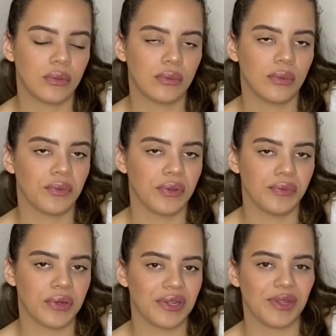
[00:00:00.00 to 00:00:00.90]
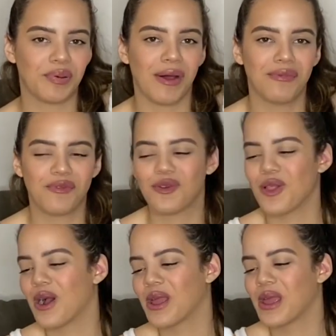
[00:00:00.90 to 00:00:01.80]
won't really run into the problem of her
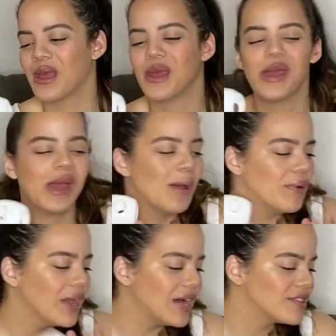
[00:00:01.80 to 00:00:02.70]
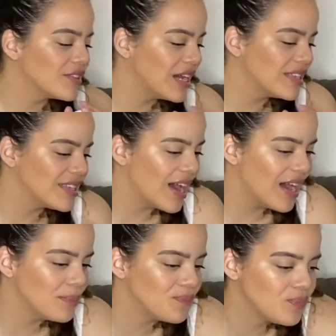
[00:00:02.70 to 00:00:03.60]
locking it. But yeah, so that's
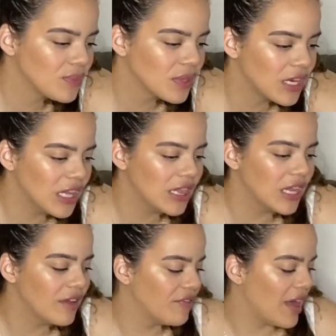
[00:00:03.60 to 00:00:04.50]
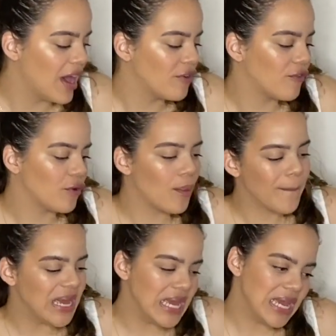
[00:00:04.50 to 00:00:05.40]
that. Love that for
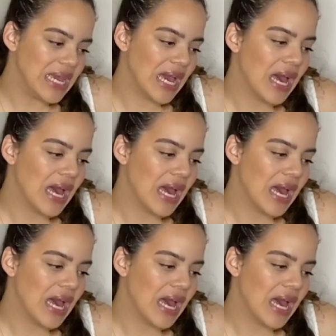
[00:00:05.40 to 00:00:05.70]
me.